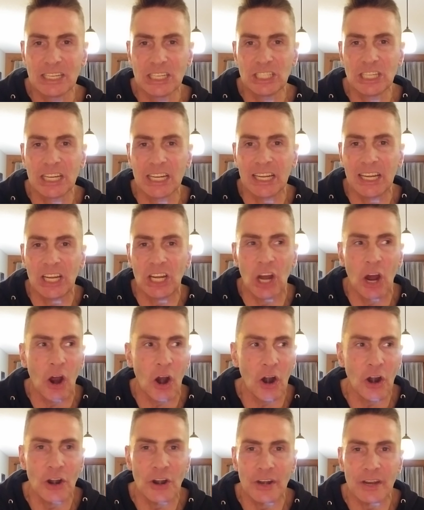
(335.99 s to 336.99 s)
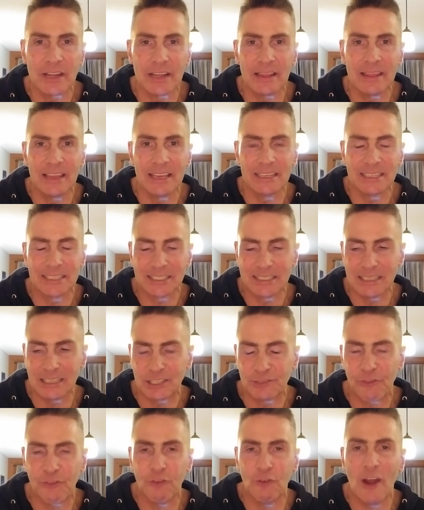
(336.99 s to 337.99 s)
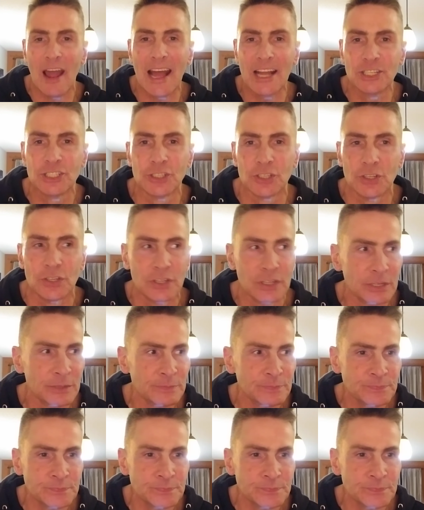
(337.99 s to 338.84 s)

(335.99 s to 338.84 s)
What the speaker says: to guard this fragile